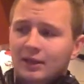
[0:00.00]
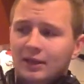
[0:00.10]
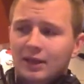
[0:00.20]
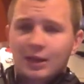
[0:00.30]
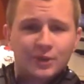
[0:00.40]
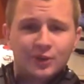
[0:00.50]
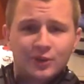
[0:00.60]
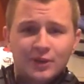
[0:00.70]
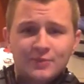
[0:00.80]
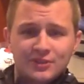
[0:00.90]
how many
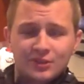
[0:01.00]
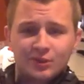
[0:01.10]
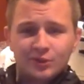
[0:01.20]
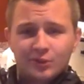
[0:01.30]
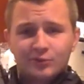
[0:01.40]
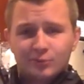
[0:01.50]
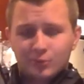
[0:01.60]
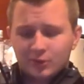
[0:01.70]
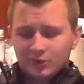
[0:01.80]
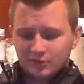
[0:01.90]
grams of salt are in
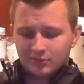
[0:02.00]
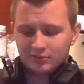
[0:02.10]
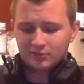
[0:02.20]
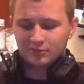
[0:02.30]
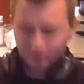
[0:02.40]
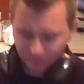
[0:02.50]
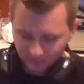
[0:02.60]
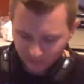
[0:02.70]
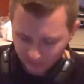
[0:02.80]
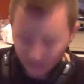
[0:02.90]
4?
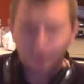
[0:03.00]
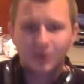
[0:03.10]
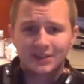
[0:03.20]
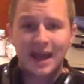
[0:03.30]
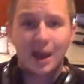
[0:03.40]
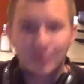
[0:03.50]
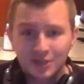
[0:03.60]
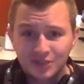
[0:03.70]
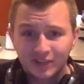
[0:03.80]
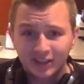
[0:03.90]
It wants how
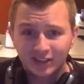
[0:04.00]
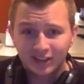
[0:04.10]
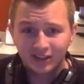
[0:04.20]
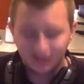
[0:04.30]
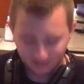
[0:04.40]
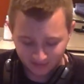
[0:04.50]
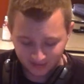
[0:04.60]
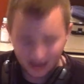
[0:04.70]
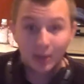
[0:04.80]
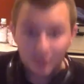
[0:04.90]
much vanilla?
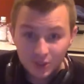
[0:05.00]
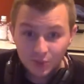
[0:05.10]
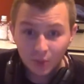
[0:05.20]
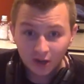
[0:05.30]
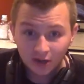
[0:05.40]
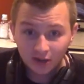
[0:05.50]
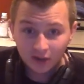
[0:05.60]
How much water?